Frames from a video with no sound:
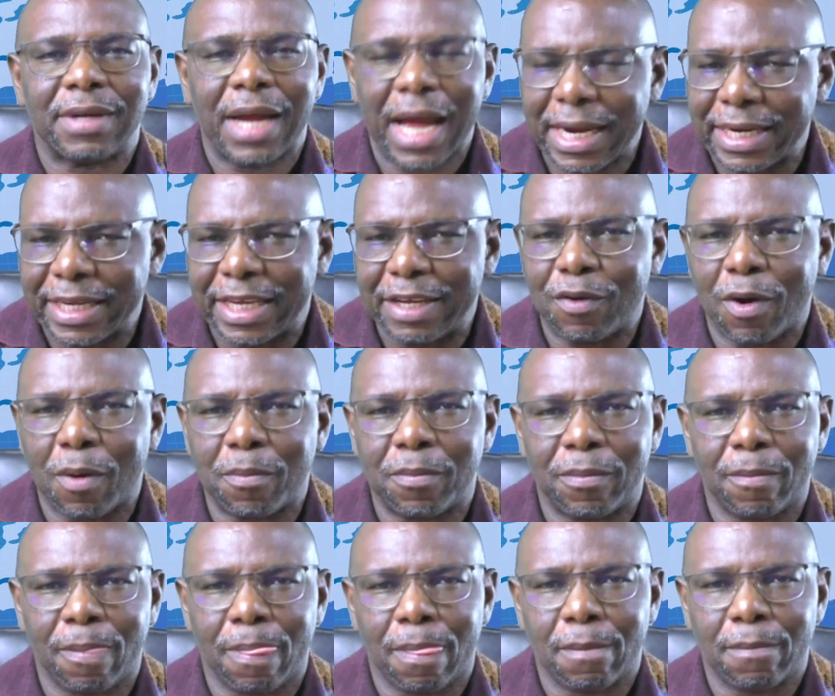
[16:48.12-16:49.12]
and give up.
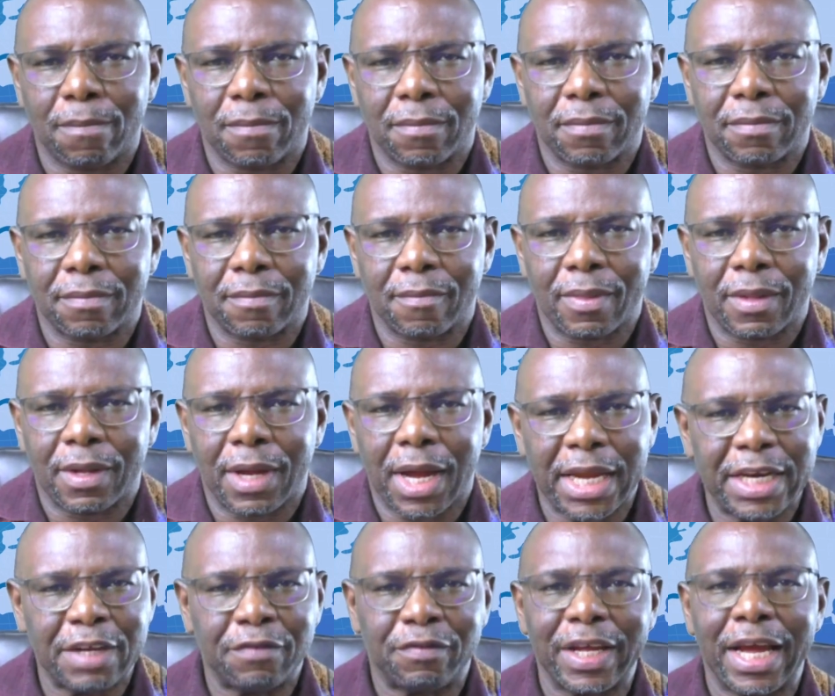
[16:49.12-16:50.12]

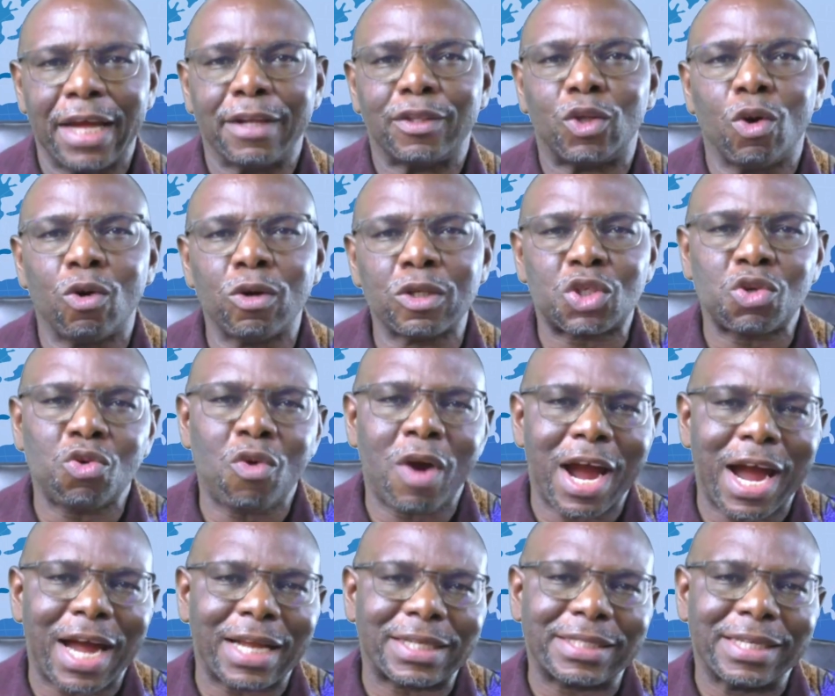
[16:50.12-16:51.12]
And if there are those who
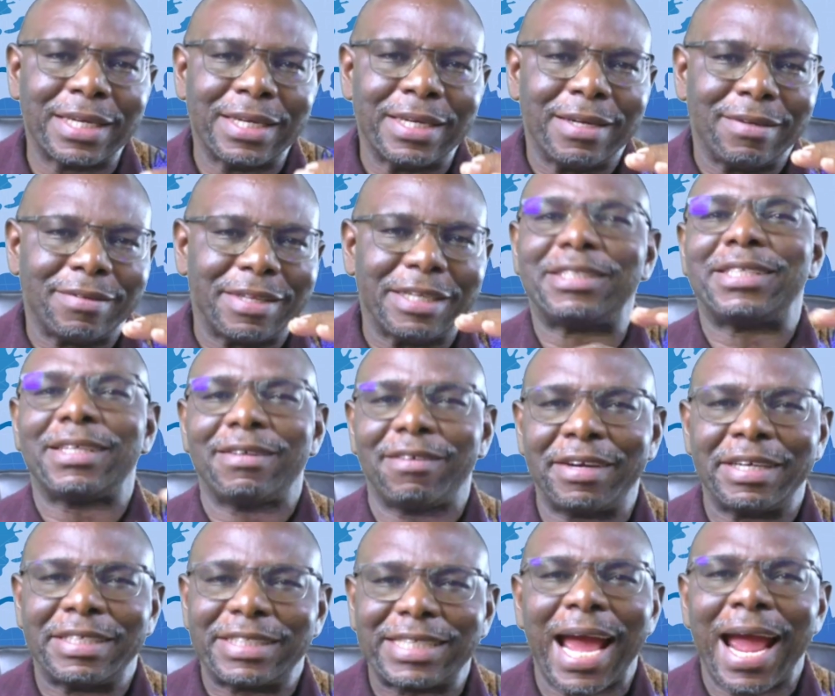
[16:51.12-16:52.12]
are at the
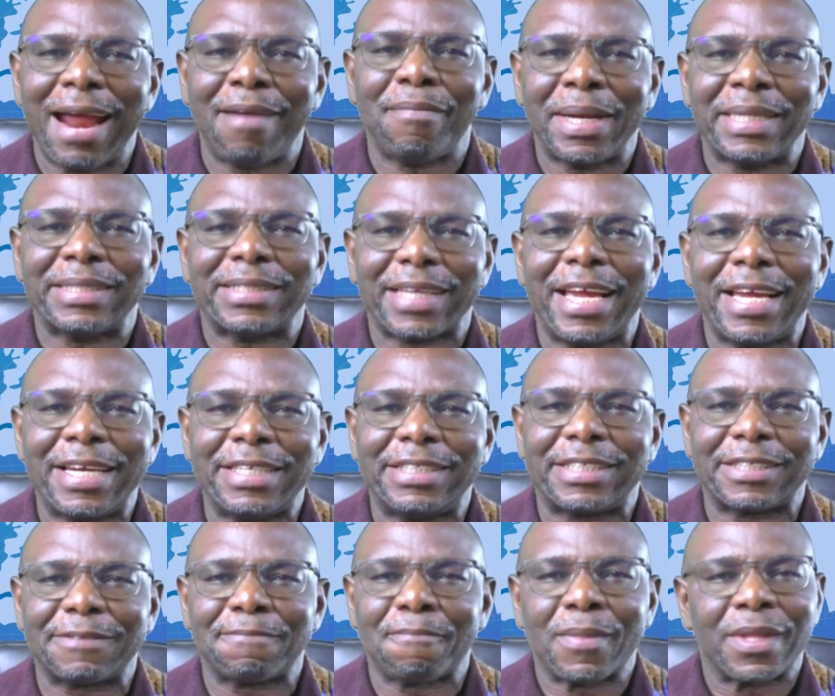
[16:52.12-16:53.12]
retirement
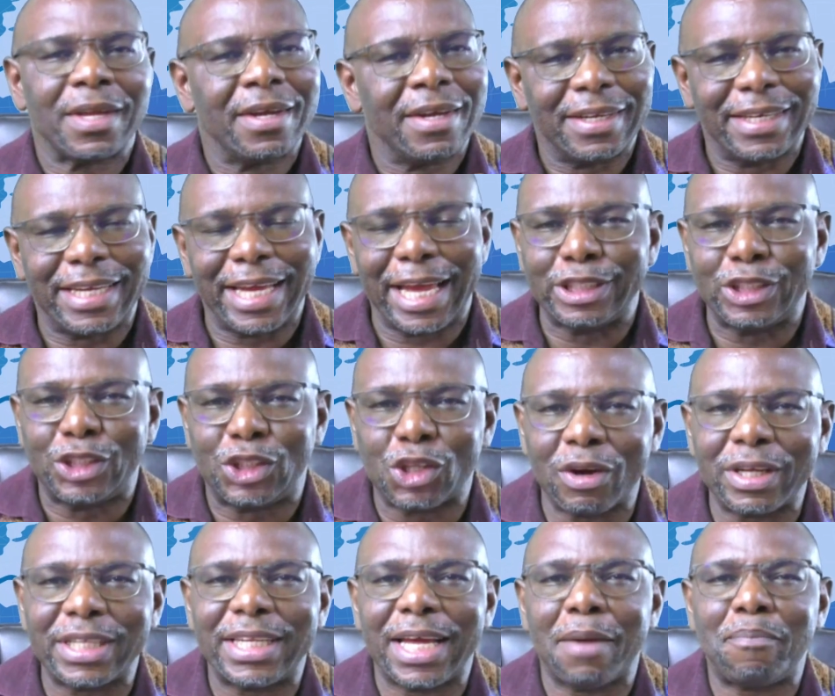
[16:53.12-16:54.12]
age, they
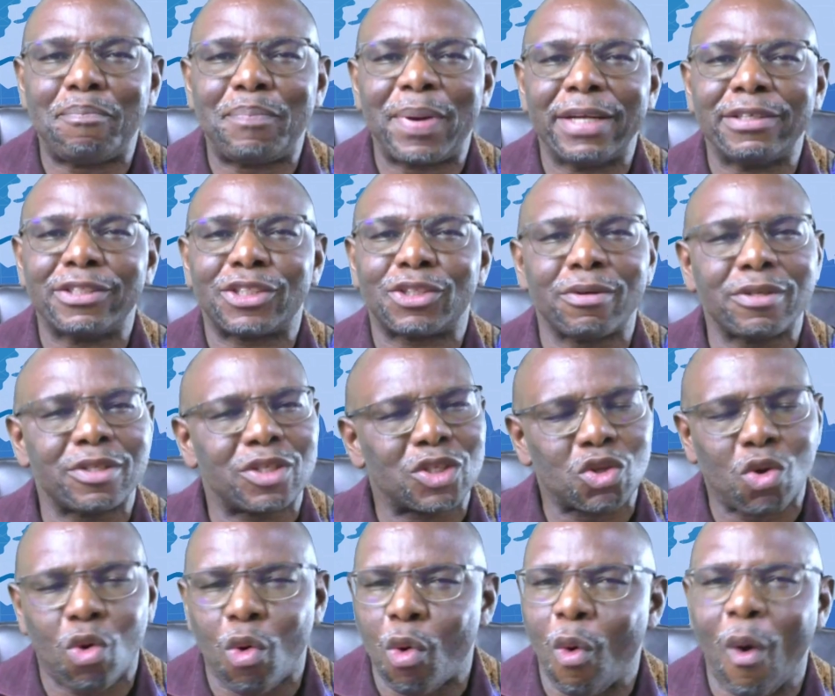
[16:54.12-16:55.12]
enjoy their
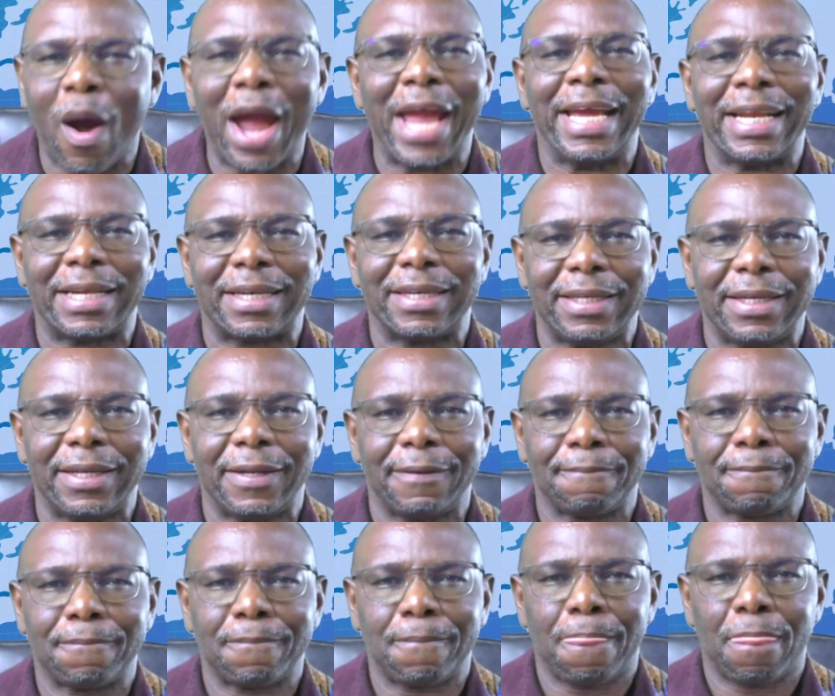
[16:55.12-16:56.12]
pensions quietly
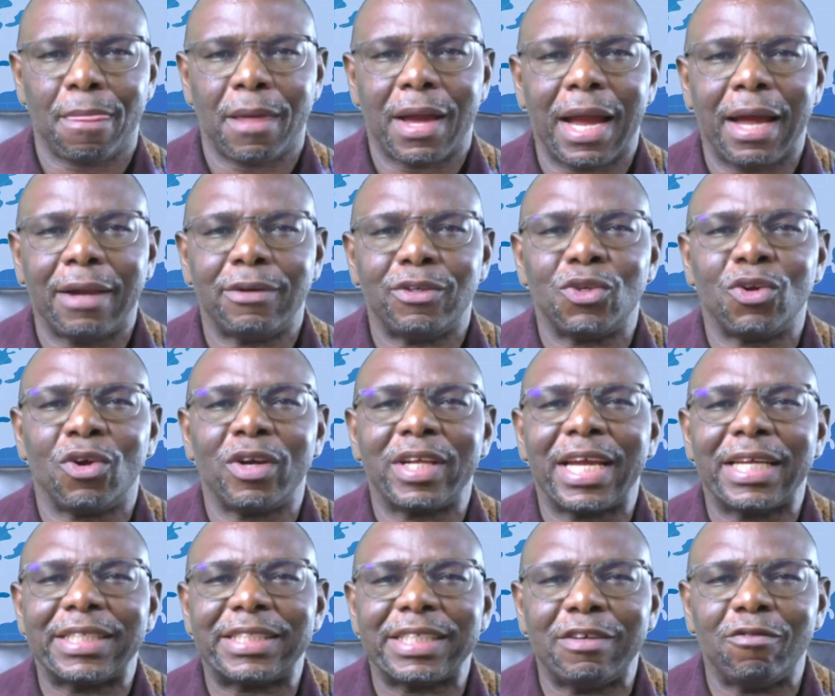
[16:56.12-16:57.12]
and do not
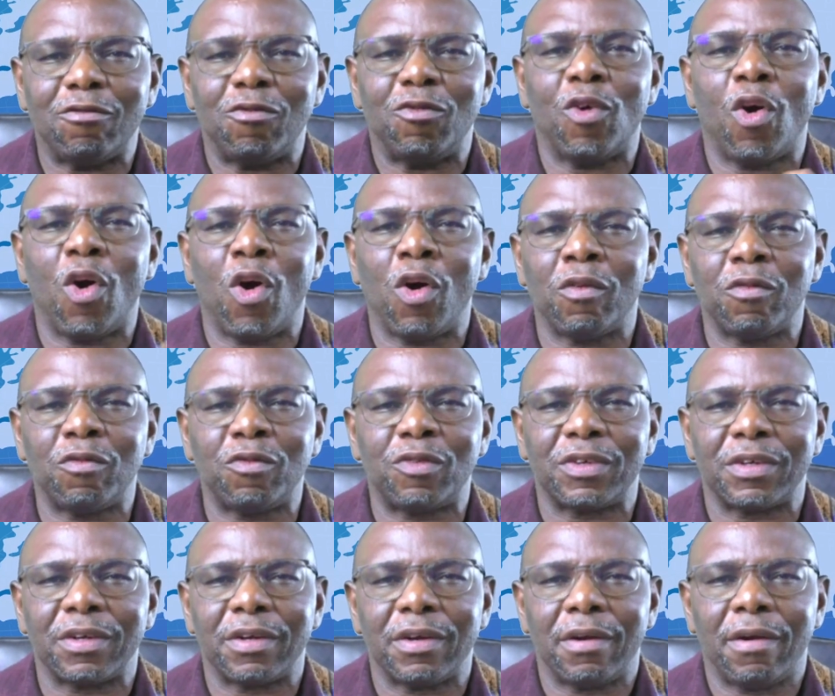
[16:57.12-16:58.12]
get
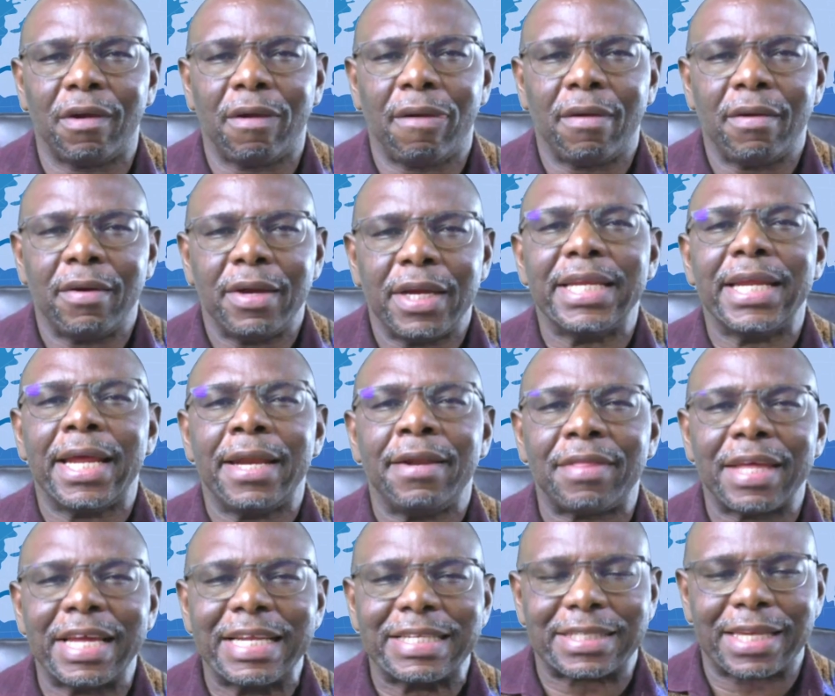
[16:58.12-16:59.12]
involved in
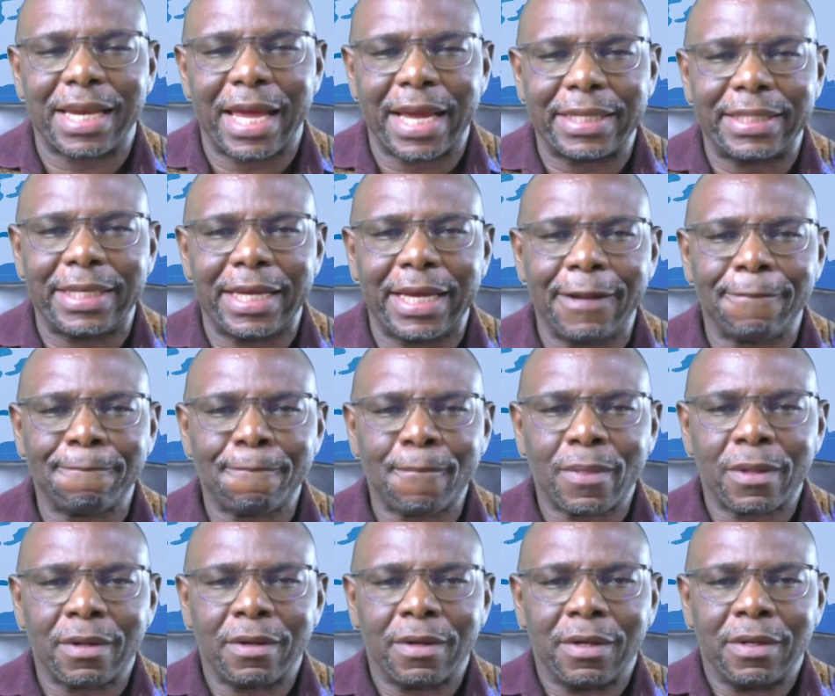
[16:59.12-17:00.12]
anything. It's like they
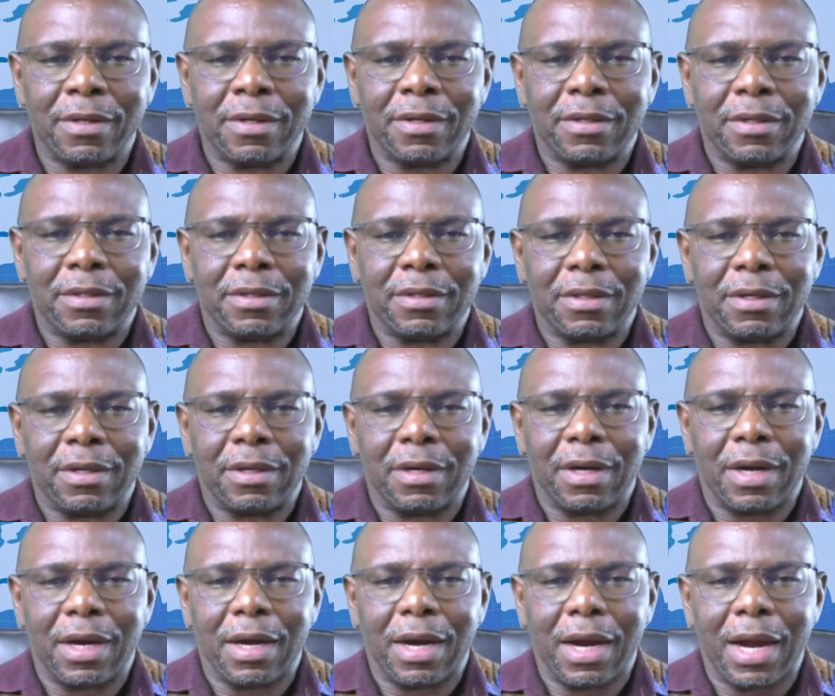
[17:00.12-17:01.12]

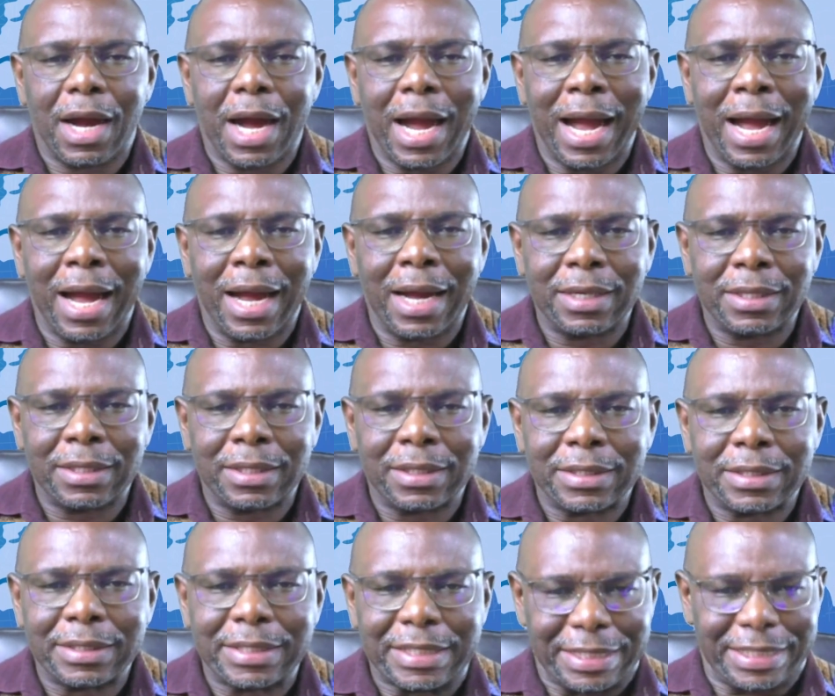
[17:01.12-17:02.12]
are
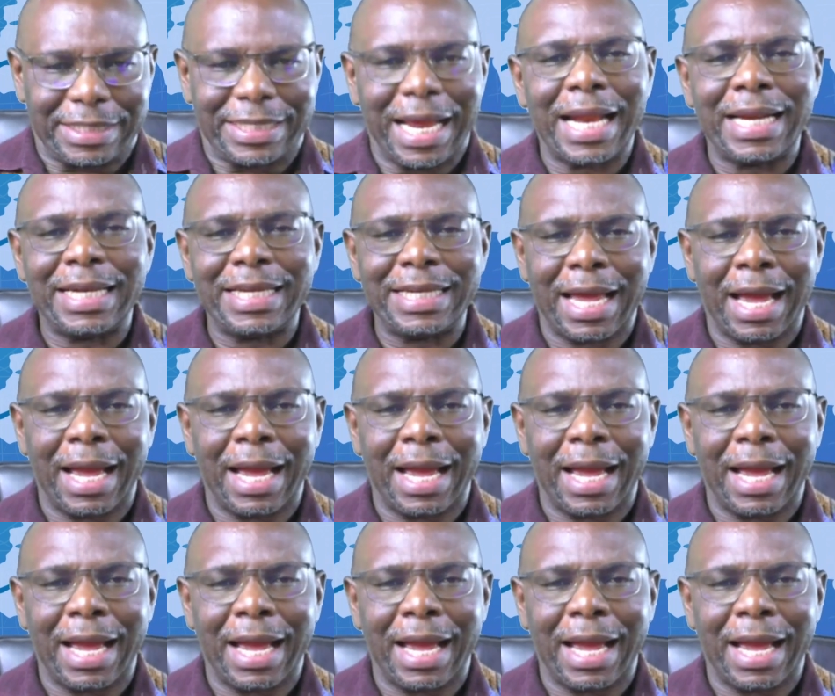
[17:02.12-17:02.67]
standing